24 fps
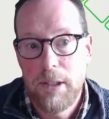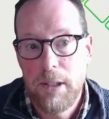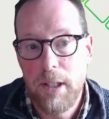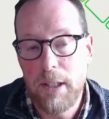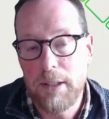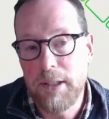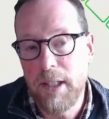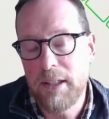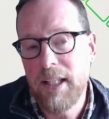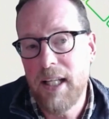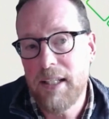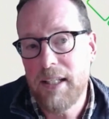
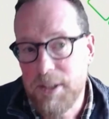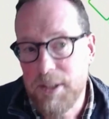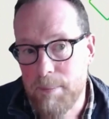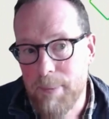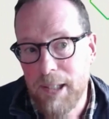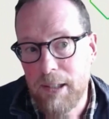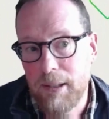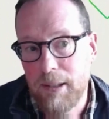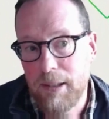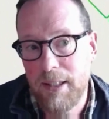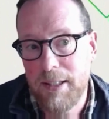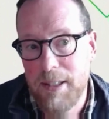And that's
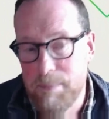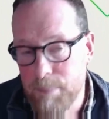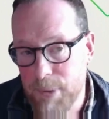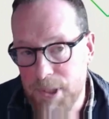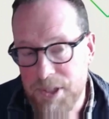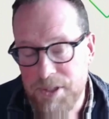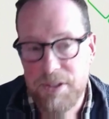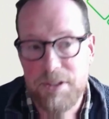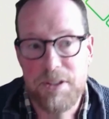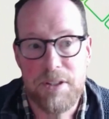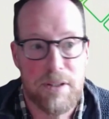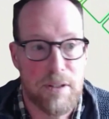about letting
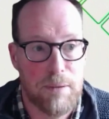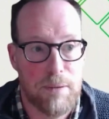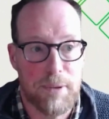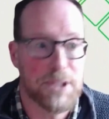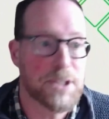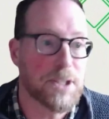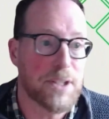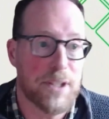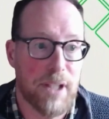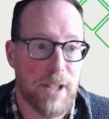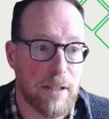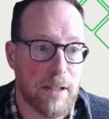business do
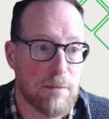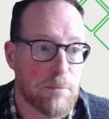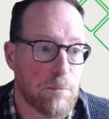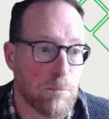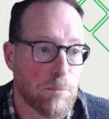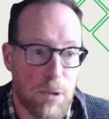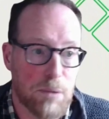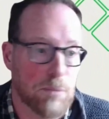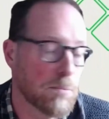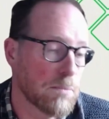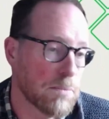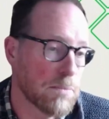its thing,
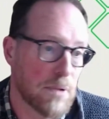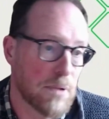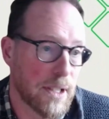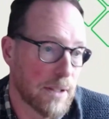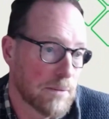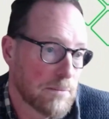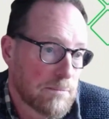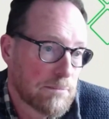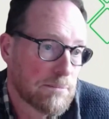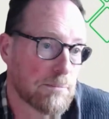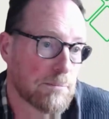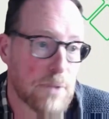
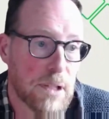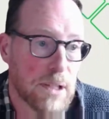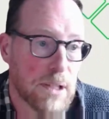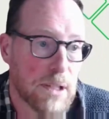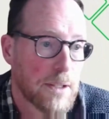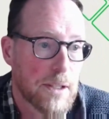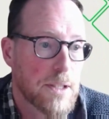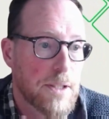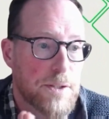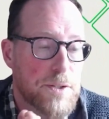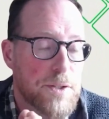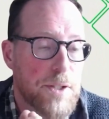
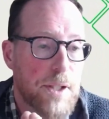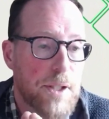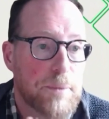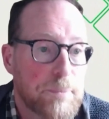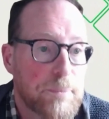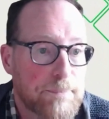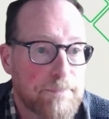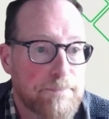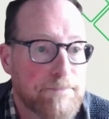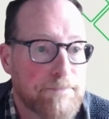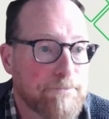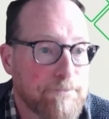So
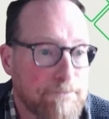